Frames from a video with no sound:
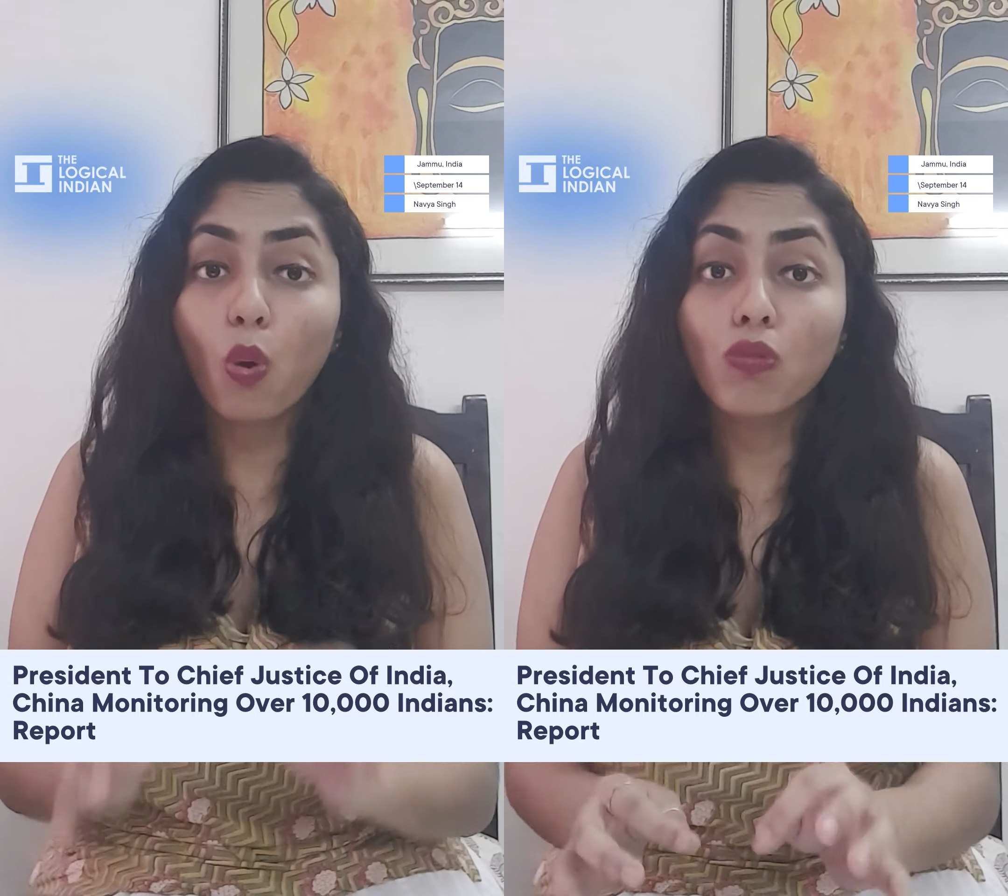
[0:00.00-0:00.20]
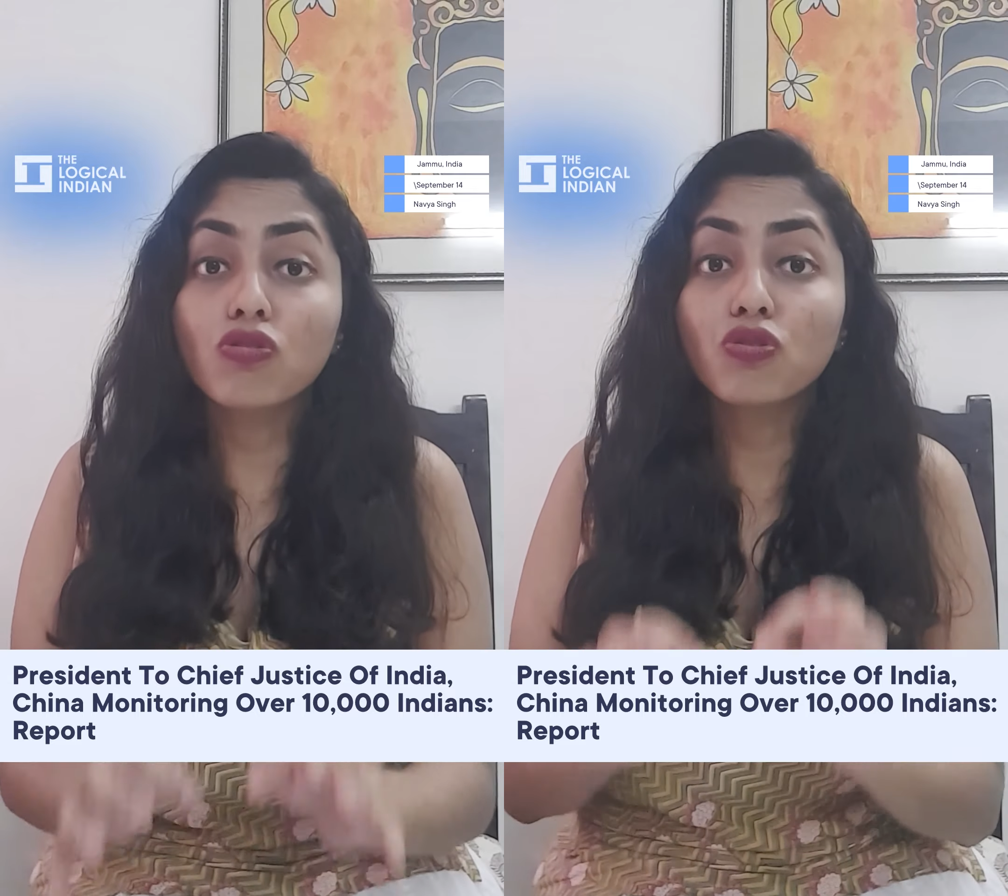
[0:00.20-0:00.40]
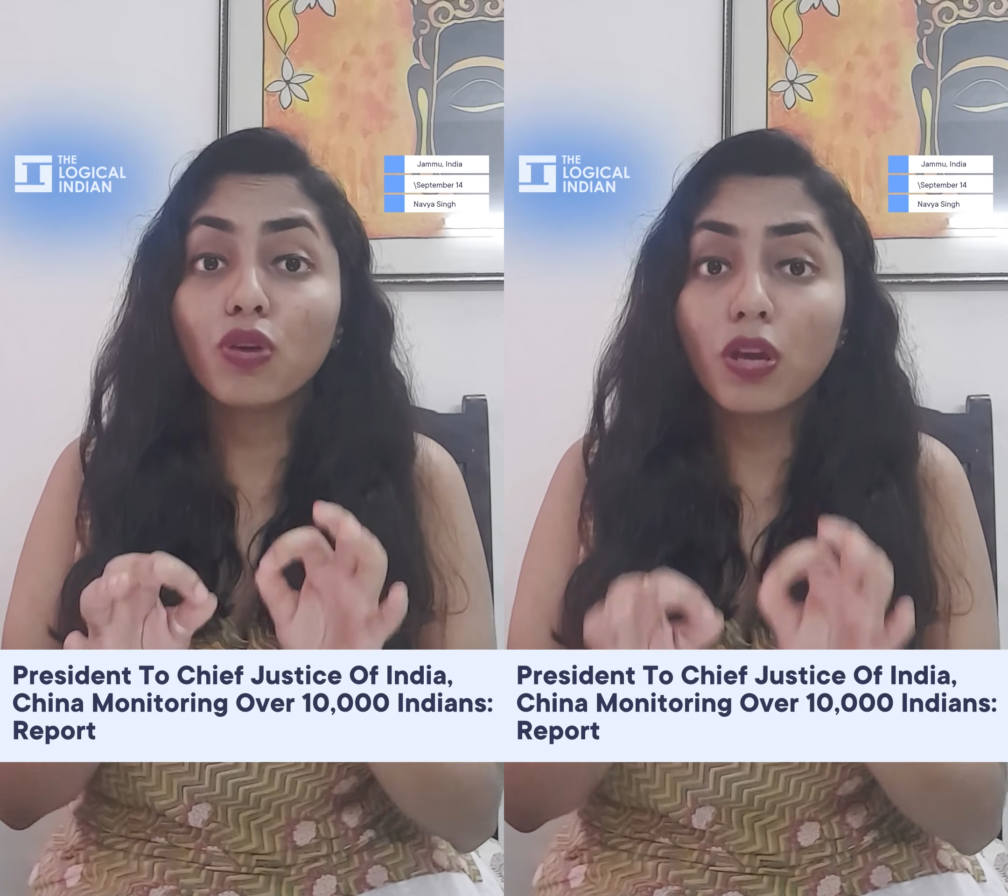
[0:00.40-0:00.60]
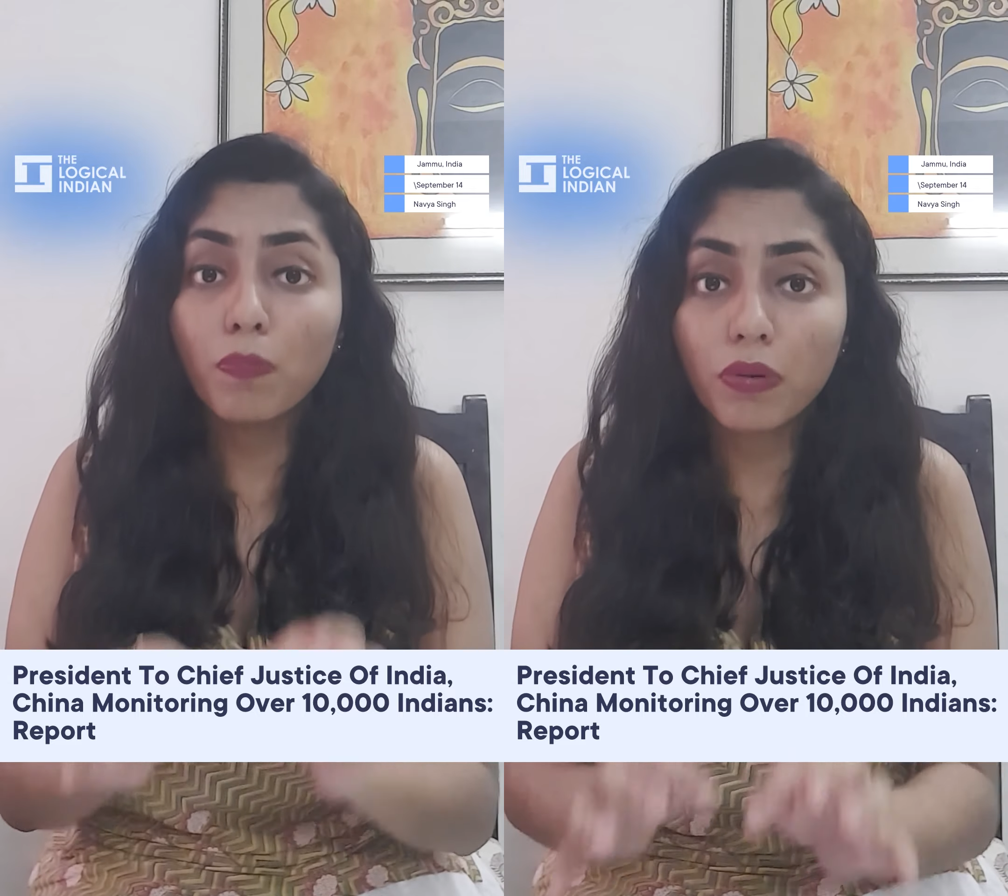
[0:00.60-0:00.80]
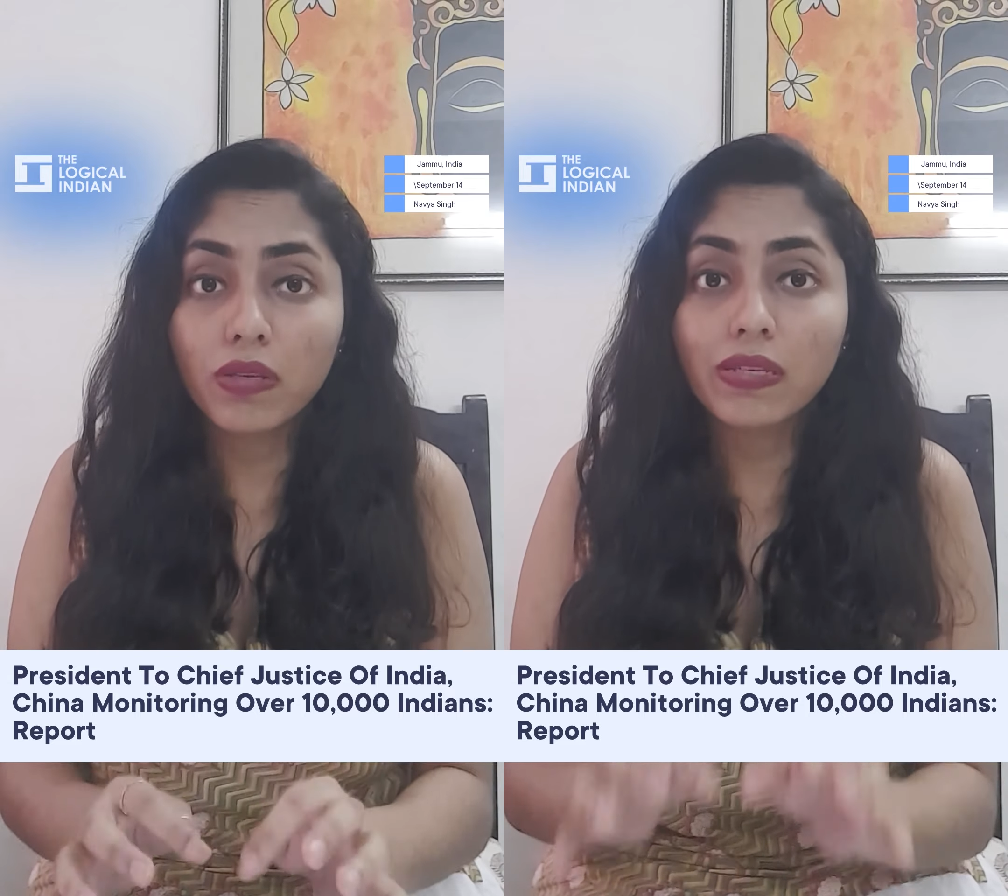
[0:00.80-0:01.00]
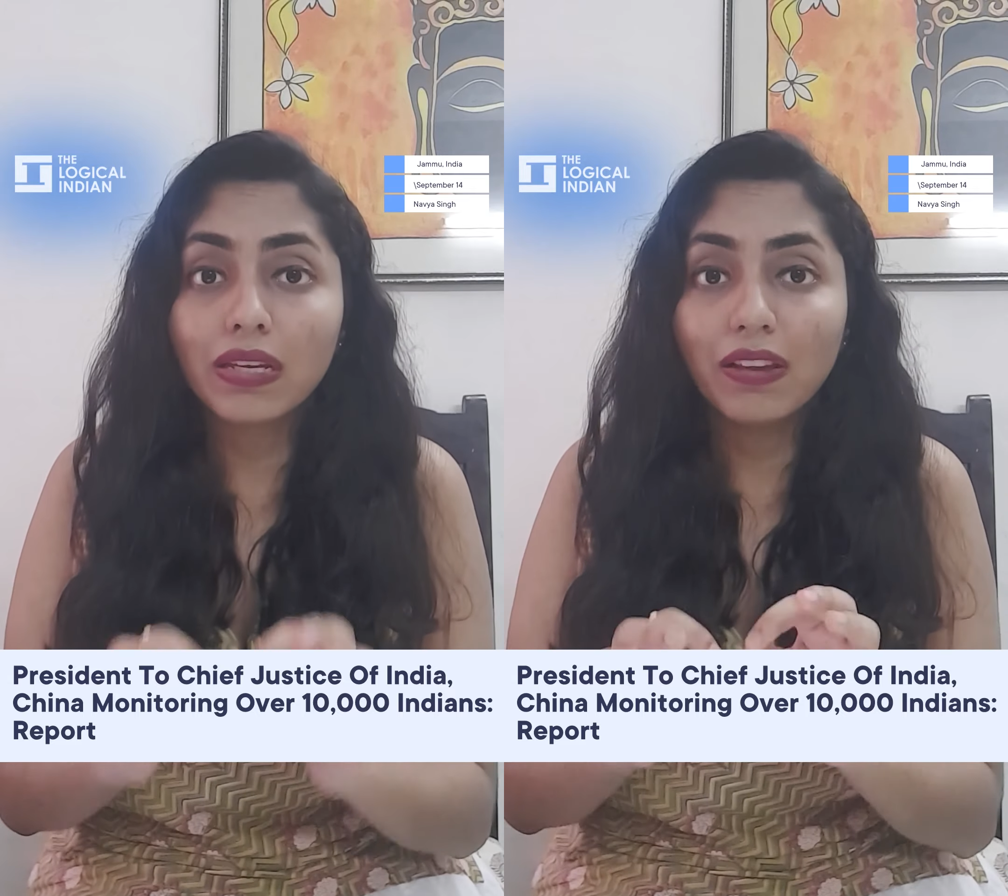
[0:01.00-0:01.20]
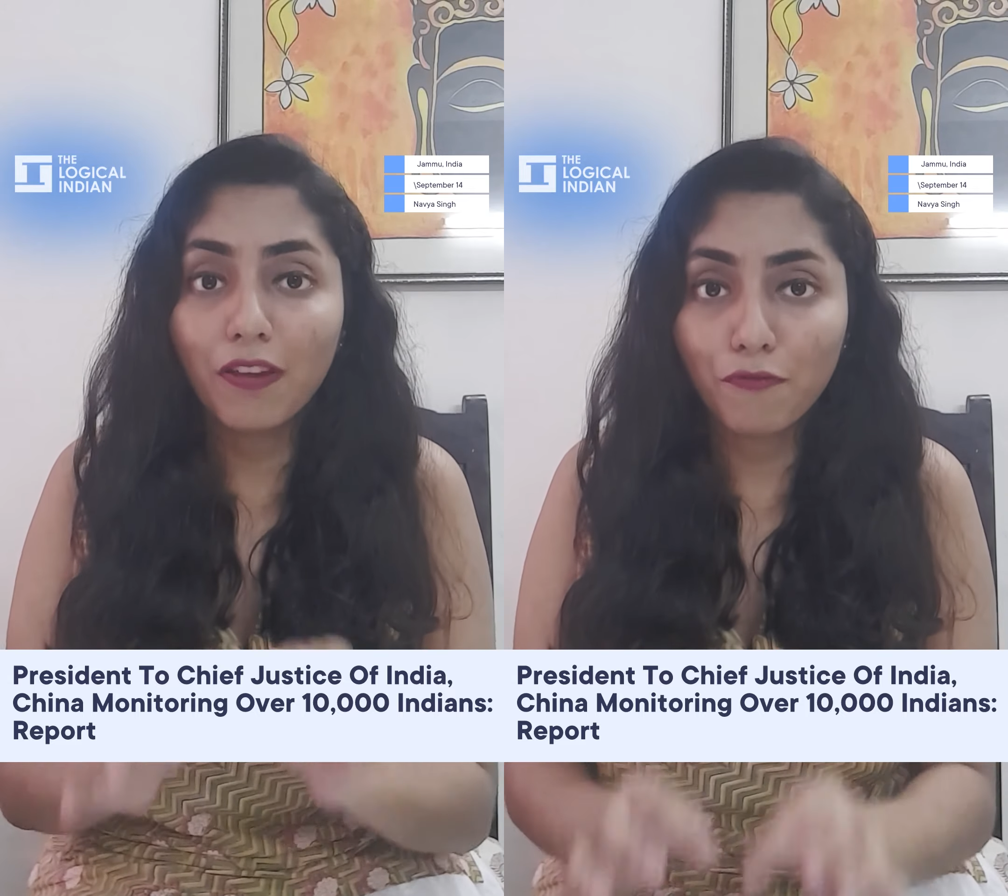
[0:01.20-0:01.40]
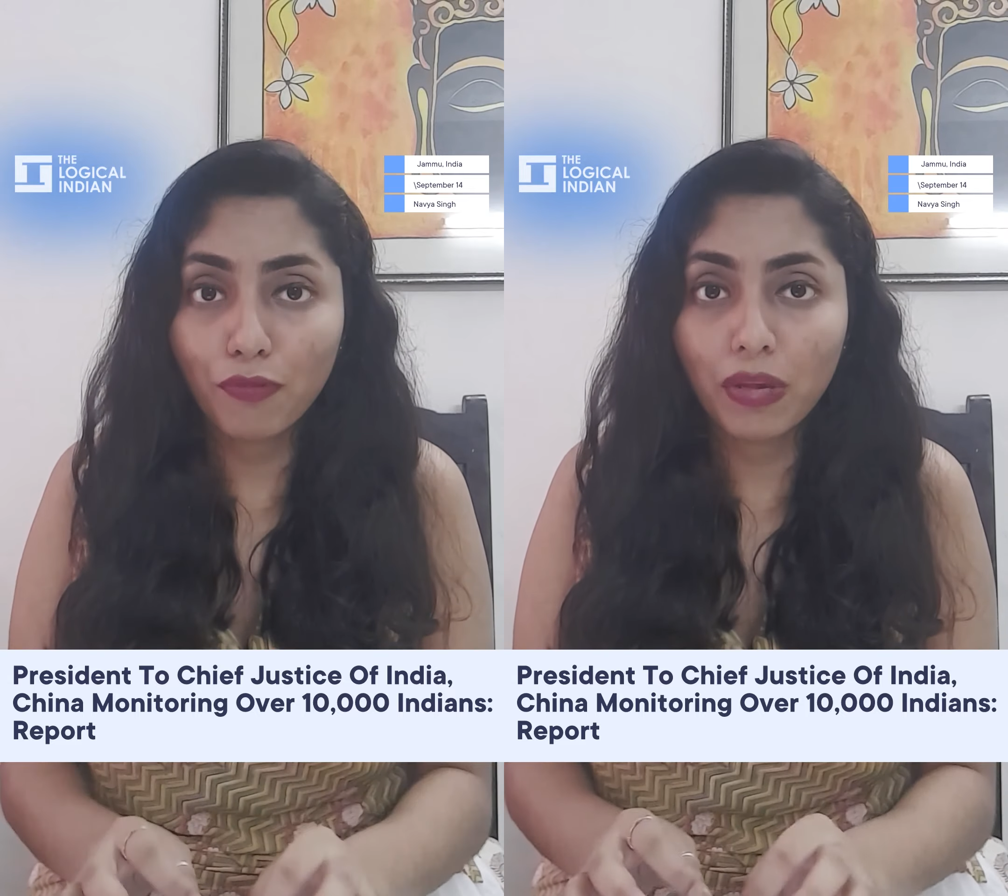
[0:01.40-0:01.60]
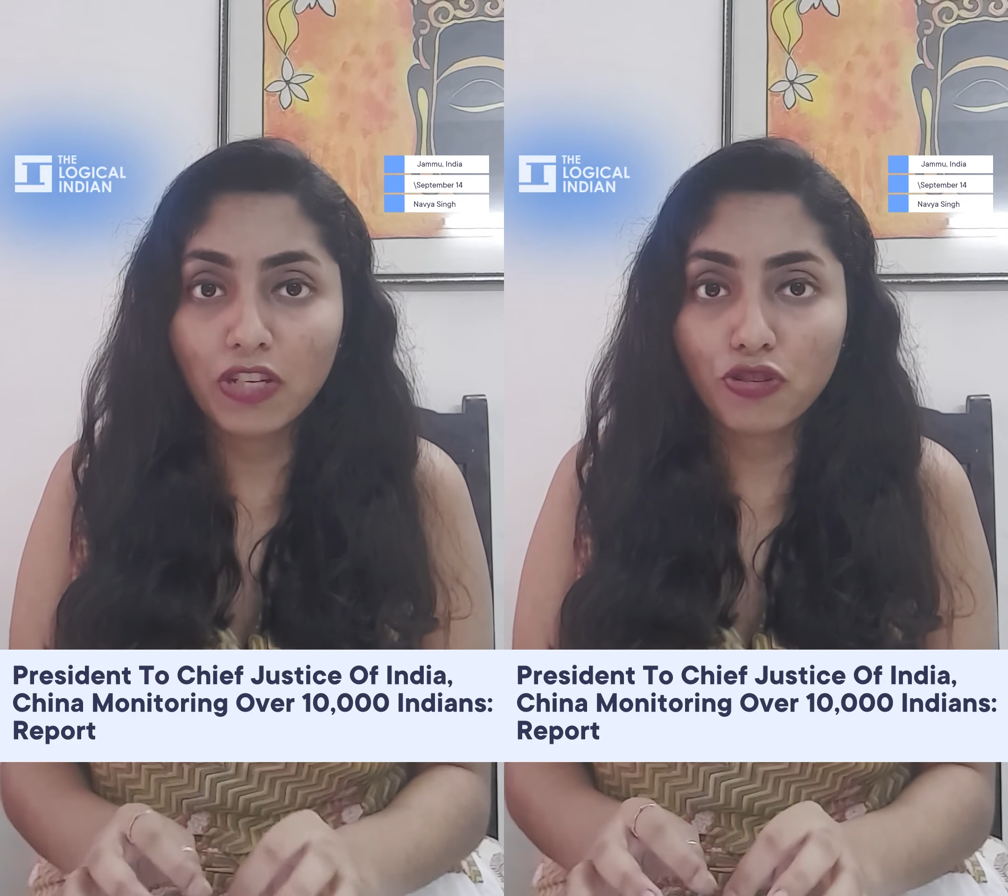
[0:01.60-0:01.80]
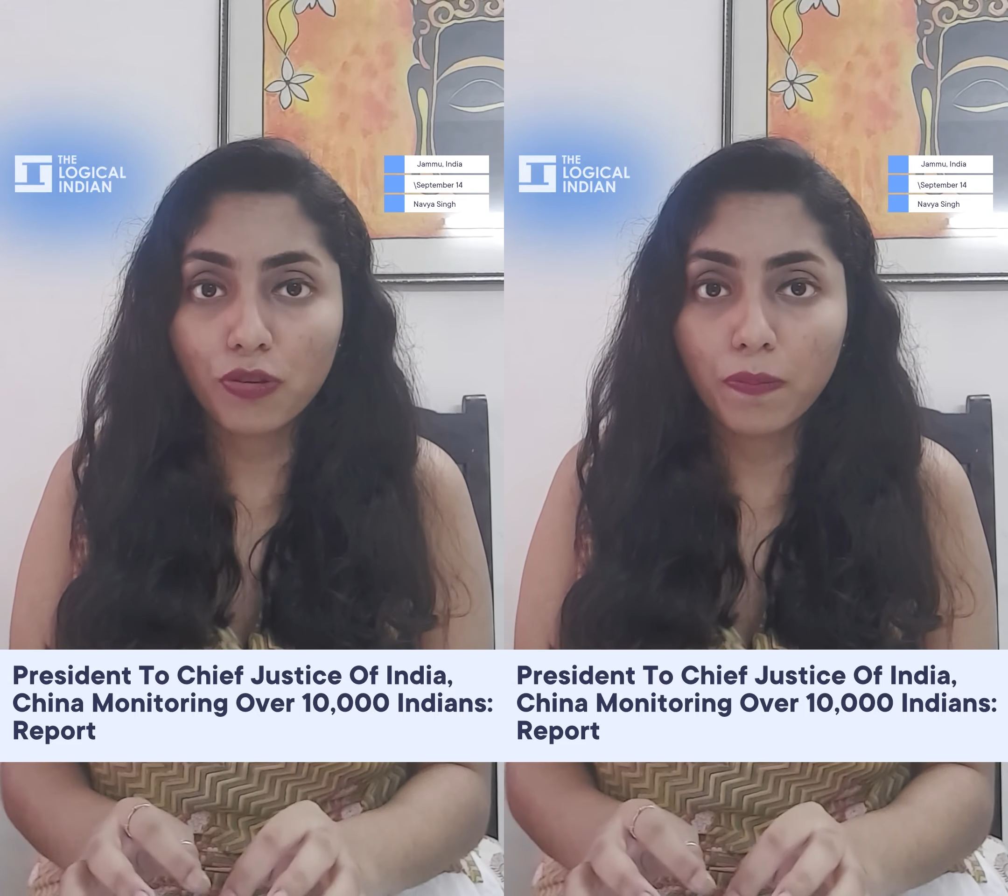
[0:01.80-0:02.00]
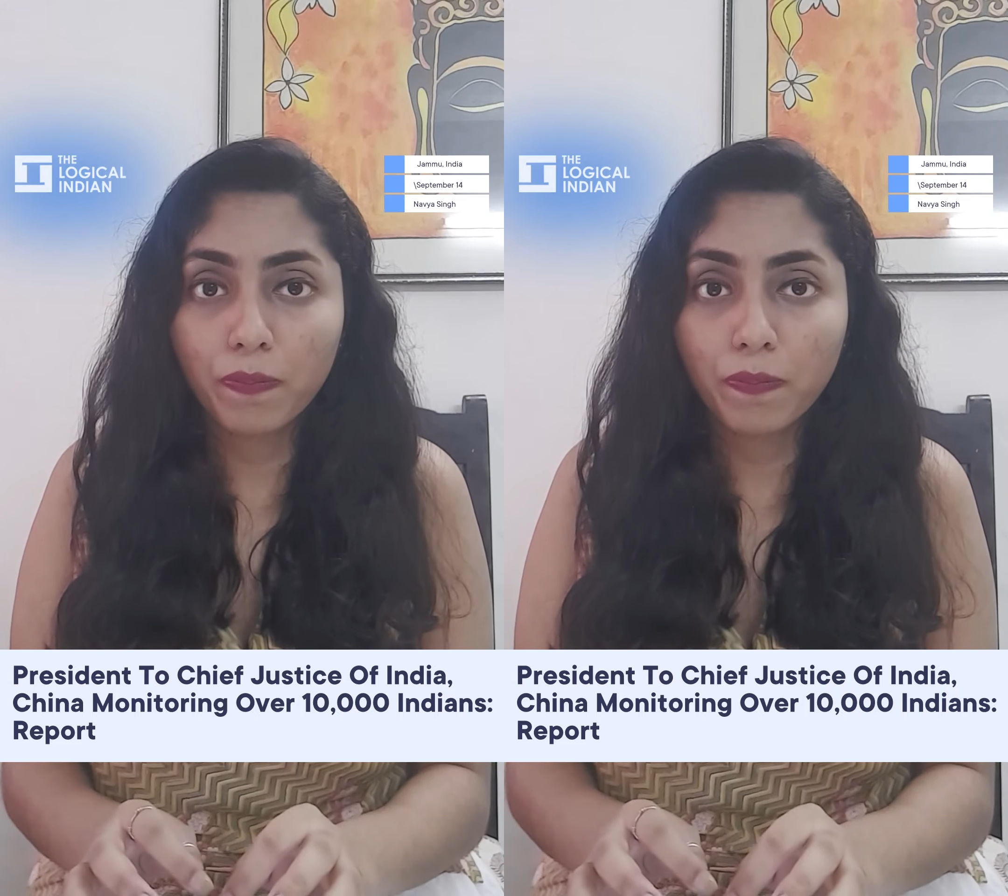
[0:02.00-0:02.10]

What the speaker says: also your personal information.